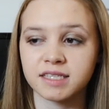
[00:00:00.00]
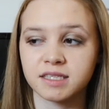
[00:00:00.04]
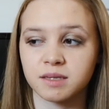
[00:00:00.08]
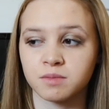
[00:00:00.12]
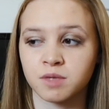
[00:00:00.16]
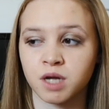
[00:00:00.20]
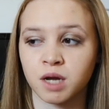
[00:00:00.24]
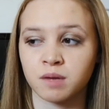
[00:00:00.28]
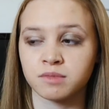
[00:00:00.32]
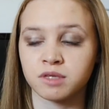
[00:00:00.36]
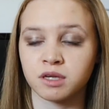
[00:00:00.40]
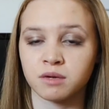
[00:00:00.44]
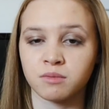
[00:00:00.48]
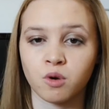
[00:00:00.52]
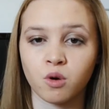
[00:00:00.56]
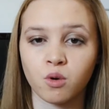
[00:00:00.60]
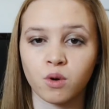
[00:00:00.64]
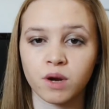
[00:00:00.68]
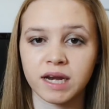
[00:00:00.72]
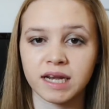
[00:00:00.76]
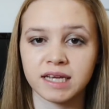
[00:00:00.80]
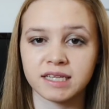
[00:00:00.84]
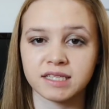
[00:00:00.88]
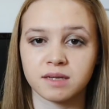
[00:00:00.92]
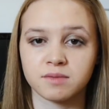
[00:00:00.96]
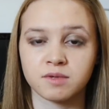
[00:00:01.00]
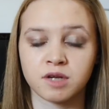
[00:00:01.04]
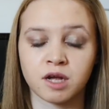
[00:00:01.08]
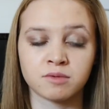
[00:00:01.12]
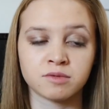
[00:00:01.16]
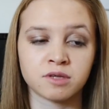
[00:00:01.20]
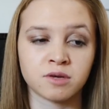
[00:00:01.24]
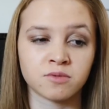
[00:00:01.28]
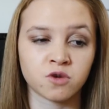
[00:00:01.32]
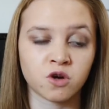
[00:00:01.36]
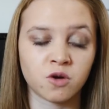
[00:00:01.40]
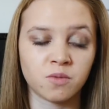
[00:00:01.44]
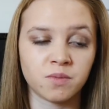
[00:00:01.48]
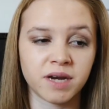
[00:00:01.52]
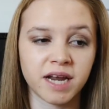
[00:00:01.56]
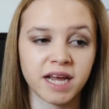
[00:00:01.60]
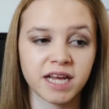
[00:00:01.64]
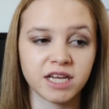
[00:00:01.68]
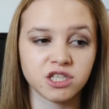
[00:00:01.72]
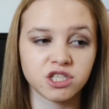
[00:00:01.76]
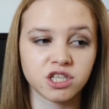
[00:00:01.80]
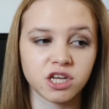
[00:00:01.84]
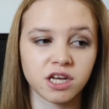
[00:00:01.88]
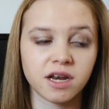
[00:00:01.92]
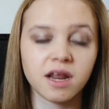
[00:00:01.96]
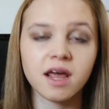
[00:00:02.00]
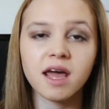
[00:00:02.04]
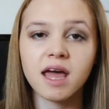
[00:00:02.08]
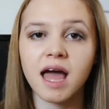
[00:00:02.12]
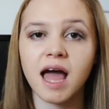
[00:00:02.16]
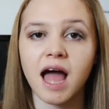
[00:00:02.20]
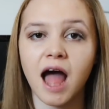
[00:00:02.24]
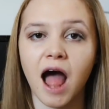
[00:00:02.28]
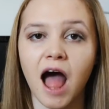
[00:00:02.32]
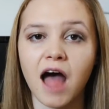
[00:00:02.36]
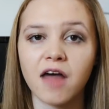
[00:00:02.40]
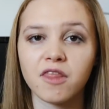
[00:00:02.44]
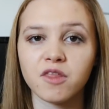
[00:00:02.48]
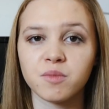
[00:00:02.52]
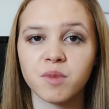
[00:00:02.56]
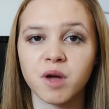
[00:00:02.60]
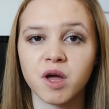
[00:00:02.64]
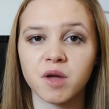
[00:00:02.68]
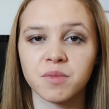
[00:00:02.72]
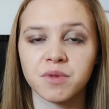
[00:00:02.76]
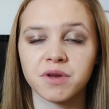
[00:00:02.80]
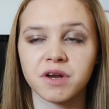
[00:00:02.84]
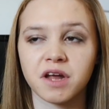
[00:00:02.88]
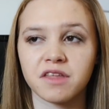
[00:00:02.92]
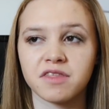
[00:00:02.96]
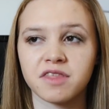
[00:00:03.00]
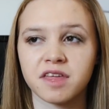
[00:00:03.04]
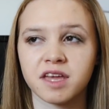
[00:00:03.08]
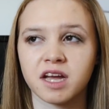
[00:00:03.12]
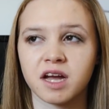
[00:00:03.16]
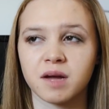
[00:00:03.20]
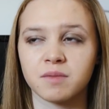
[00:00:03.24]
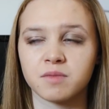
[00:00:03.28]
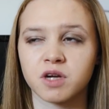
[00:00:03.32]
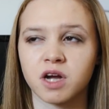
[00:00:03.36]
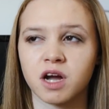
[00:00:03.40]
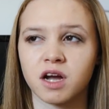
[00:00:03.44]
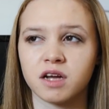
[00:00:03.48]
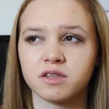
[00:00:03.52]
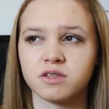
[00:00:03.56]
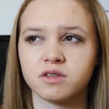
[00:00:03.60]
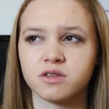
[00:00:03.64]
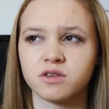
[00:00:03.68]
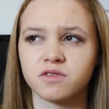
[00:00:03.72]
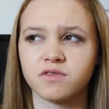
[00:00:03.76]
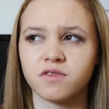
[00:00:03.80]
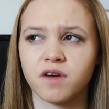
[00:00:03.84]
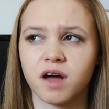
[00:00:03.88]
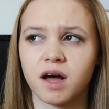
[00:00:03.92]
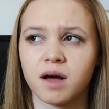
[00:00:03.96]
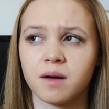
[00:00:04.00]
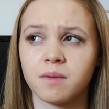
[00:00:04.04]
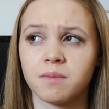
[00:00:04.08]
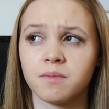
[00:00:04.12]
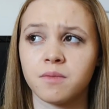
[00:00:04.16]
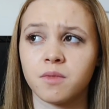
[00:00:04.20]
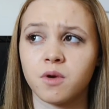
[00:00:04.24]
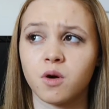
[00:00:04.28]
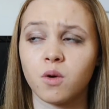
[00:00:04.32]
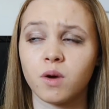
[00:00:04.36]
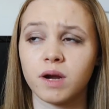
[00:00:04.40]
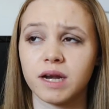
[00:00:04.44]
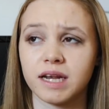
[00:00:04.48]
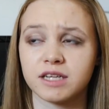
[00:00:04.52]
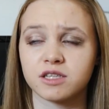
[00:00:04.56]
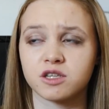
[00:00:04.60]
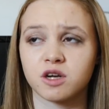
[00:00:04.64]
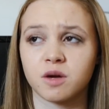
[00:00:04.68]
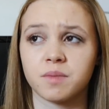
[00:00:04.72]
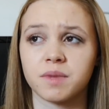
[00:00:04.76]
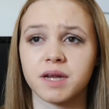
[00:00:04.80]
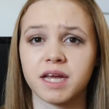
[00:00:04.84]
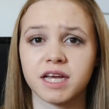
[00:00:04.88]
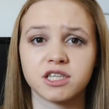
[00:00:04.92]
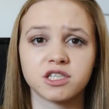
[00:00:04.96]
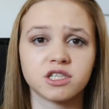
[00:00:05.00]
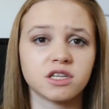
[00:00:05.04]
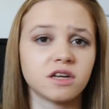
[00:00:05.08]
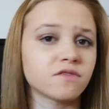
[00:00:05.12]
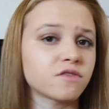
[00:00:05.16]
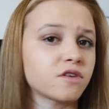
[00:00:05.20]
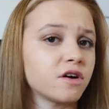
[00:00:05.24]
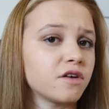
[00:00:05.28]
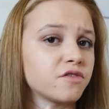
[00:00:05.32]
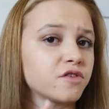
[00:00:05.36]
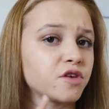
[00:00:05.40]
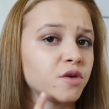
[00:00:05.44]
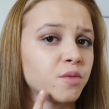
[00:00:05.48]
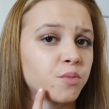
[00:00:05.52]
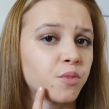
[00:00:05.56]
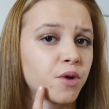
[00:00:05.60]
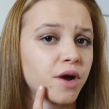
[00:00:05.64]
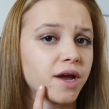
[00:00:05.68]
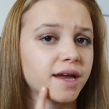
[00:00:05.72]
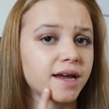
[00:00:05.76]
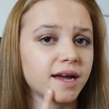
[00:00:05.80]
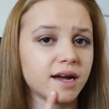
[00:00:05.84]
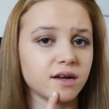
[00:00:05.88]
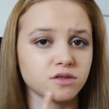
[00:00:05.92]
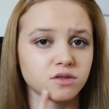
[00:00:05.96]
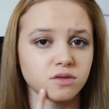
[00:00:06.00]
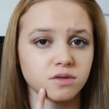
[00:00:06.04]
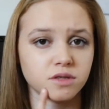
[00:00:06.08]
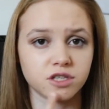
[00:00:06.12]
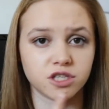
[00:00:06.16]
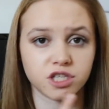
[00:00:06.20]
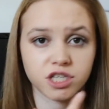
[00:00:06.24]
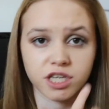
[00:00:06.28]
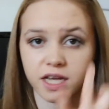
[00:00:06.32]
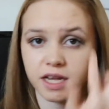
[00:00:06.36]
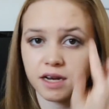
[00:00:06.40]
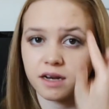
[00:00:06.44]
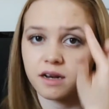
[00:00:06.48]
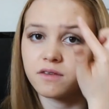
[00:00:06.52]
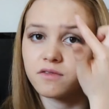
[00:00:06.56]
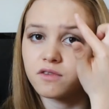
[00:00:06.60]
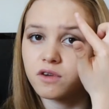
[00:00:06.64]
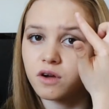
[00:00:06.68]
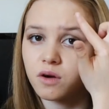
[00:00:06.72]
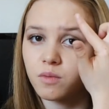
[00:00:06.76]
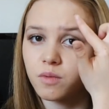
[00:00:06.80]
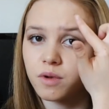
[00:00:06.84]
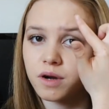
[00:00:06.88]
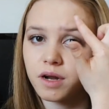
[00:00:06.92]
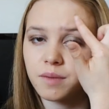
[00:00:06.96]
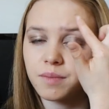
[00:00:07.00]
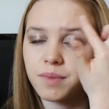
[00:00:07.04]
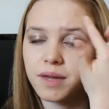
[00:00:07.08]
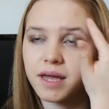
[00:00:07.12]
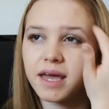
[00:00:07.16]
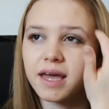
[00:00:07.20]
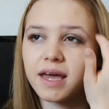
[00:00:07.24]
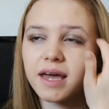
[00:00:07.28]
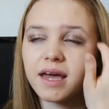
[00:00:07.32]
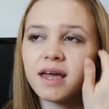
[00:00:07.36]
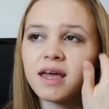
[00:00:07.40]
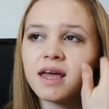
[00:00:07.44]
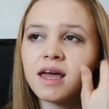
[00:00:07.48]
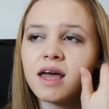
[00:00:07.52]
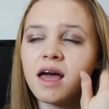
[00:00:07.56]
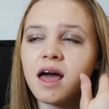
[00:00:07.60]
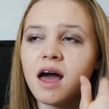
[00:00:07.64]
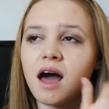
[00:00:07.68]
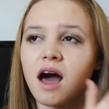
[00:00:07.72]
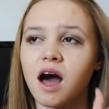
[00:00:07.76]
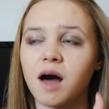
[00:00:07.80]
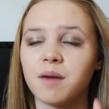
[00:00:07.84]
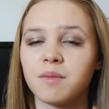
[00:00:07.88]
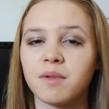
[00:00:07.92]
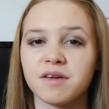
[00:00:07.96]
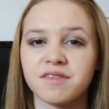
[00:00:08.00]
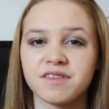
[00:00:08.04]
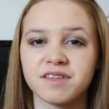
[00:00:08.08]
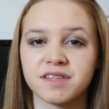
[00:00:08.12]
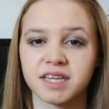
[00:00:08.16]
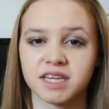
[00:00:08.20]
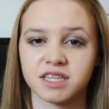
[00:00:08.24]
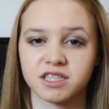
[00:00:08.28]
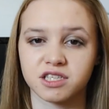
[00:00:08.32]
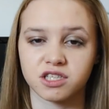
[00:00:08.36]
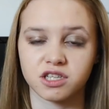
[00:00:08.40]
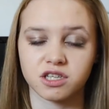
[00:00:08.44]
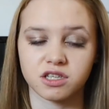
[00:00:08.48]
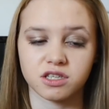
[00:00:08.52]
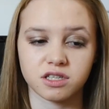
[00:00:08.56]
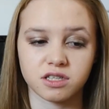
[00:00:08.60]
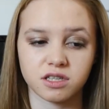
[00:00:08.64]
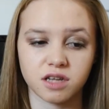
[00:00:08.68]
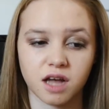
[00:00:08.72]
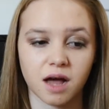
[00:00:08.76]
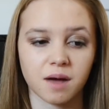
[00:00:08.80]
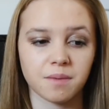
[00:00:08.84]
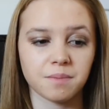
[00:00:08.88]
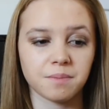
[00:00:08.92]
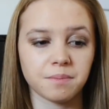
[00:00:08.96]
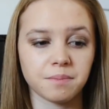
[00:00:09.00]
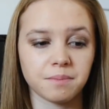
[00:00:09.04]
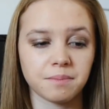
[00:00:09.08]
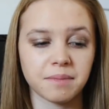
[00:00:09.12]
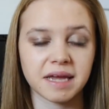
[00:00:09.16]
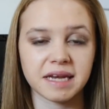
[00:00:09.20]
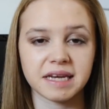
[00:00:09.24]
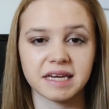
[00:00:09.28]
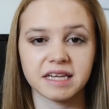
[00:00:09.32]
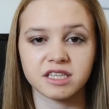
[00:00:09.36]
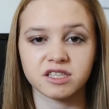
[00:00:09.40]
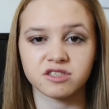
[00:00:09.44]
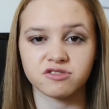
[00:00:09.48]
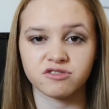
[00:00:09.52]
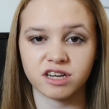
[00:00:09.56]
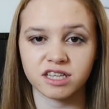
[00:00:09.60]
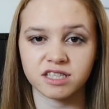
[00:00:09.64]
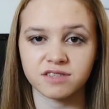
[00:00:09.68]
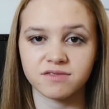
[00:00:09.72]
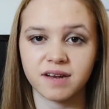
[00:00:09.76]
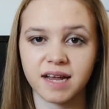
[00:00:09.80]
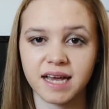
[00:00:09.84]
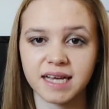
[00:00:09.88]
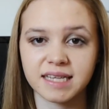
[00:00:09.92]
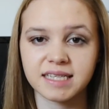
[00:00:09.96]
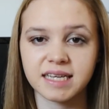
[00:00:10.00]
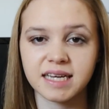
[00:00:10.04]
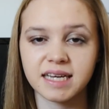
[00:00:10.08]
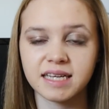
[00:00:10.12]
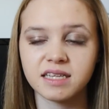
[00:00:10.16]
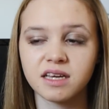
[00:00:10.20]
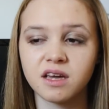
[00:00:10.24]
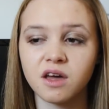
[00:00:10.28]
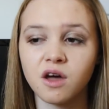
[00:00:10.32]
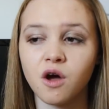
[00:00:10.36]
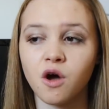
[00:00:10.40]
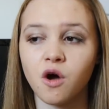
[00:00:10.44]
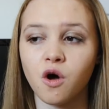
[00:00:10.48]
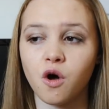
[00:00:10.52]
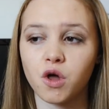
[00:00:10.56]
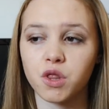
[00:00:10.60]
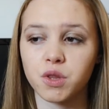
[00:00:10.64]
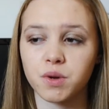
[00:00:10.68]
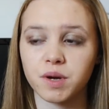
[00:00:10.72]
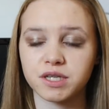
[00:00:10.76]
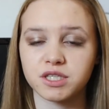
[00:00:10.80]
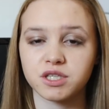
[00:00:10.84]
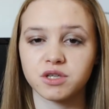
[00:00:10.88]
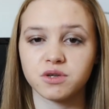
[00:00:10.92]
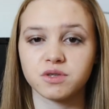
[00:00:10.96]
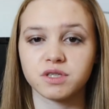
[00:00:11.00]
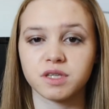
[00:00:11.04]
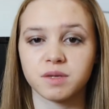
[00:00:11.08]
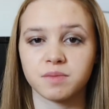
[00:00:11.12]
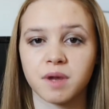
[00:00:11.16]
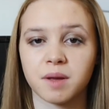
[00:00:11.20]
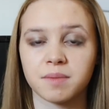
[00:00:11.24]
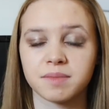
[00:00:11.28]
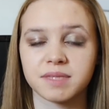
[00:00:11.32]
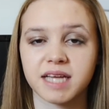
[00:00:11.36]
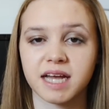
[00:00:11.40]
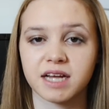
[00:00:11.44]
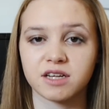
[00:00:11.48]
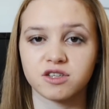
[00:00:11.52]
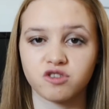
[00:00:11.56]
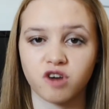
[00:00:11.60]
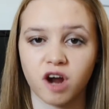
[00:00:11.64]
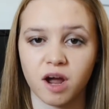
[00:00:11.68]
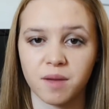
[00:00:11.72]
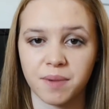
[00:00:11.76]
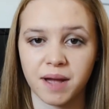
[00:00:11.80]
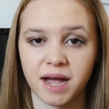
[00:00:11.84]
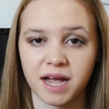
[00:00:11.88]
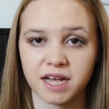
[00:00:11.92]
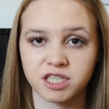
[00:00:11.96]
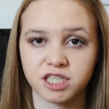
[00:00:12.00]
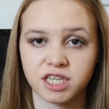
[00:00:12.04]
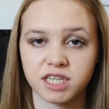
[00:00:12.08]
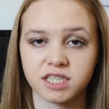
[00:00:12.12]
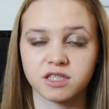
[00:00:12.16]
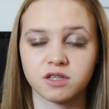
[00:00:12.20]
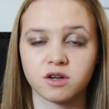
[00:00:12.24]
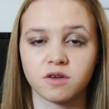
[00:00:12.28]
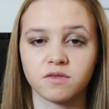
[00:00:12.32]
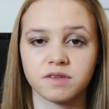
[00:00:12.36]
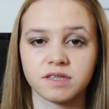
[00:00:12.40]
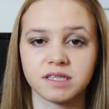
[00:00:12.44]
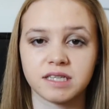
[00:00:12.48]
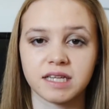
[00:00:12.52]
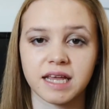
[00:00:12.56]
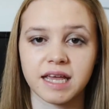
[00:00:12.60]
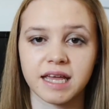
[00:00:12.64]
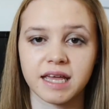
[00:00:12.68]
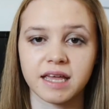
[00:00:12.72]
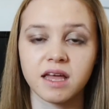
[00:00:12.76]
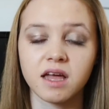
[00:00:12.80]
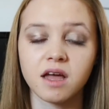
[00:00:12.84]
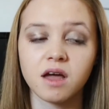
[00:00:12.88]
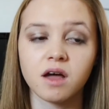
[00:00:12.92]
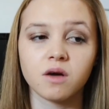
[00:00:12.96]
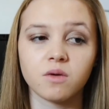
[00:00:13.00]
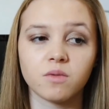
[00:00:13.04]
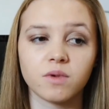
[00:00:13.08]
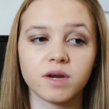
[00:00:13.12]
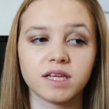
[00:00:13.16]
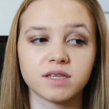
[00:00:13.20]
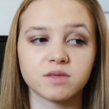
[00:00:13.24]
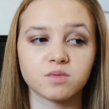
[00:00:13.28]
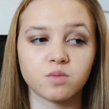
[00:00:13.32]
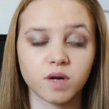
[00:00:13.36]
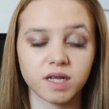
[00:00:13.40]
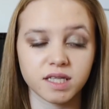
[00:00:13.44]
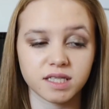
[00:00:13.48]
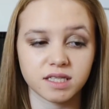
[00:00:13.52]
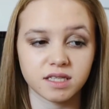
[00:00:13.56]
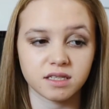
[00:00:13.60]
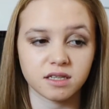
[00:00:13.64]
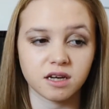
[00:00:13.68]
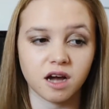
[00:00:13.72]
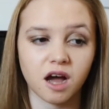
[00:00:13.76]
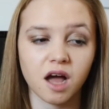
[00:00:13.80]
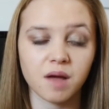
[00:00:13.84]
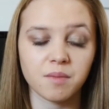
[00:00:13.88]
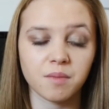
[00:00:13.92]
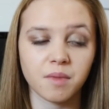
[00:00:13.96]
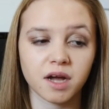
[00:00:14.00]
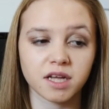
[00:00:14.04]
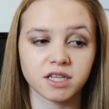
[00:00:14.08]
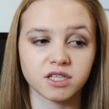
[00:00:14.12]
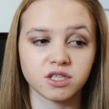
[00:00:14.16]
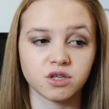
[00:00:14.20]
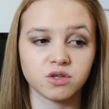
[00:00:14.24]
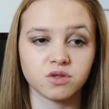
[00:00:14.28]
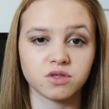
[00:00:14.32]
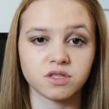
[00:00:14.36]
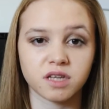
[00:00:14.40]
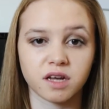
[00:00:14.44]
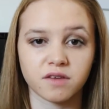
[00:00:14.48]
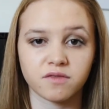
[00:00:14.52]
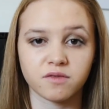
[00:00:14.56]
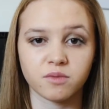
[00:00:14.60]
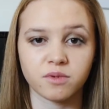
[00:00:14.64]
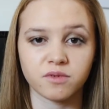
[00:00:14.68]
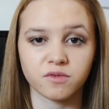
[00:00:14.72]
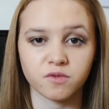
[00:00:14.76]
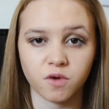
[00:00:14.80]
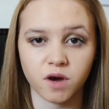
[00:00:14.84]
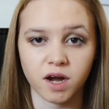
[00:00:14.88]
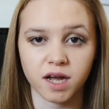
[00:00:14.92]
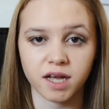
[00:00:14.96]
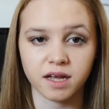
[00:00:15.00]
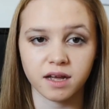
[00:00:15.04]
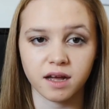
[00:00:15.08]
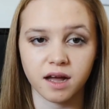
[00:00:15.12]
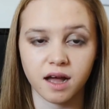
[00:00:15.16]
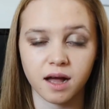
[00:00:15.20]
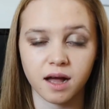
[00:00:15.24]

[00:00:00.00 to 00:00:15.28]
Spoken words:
sometimes I'm oily, sometimes I'm combination. At the moment I think I'm kind of oily combination. I've got a few breakouts on the chin and I've got one up here. I think that's just mainly stress related, although I do sometimes get dry patches, and obviously when it's winter time I do suffer with quite